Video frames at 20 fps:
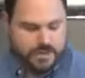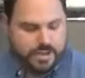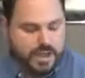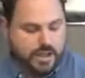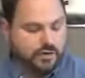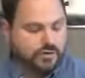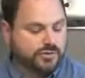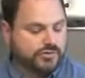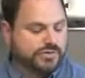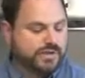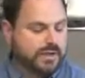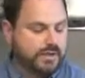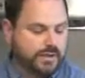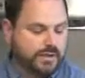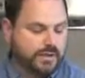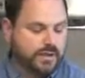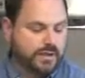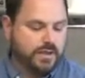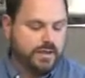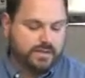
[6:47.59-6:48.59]
And you'll
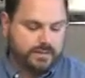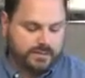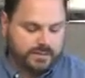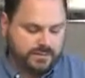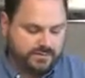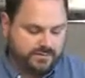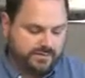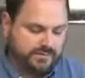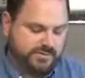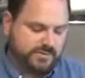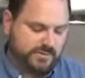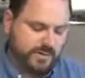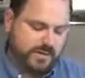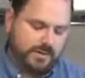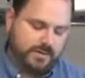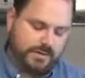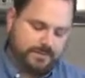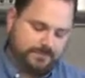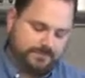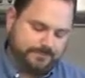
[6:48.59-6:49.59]
see, this is,
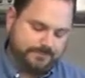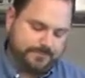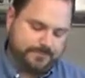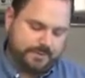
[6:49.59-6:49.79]
like